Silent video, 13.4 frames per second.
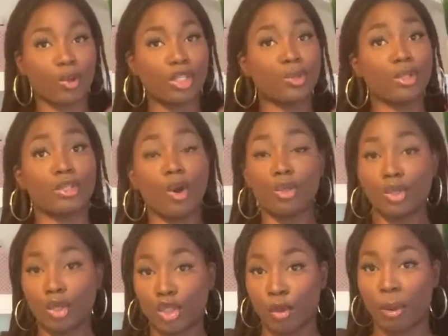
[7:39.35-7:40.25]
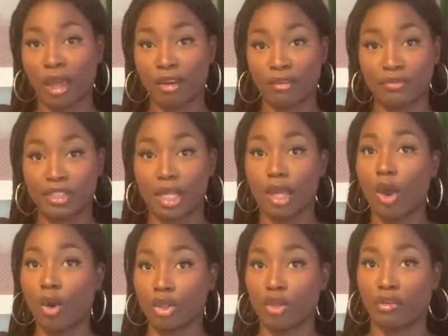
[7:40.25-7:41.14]
This was also £2.50,
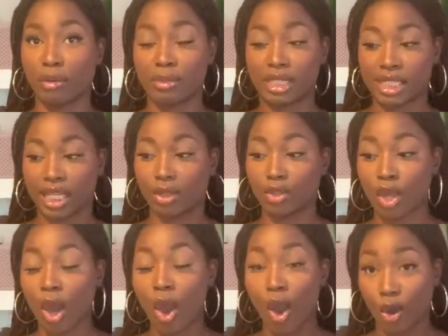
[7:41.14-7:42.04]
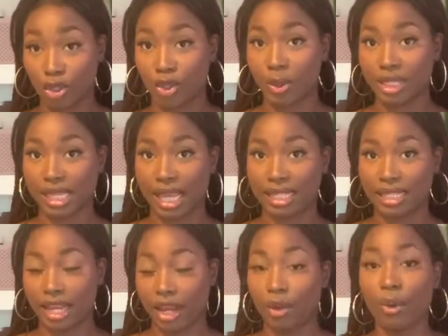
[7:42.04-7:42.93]
also from Steels, also a size
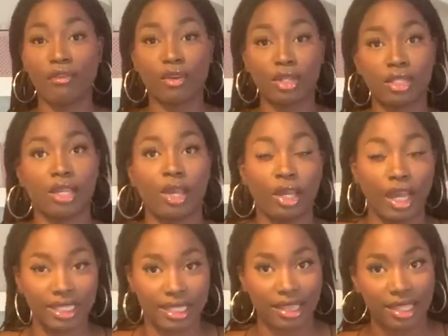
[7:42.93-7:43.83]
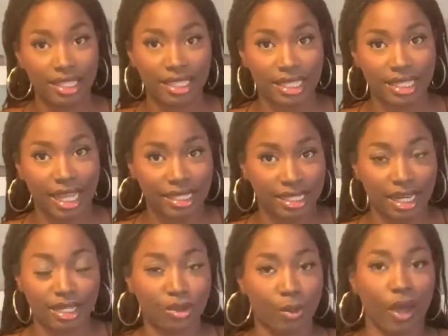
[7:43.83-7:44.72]
10. Oh, I forgot to tell you guys that this is a size
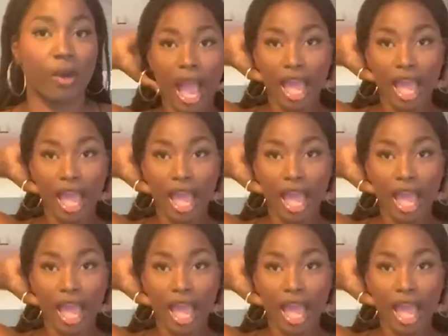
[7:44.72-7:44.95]
10 as well.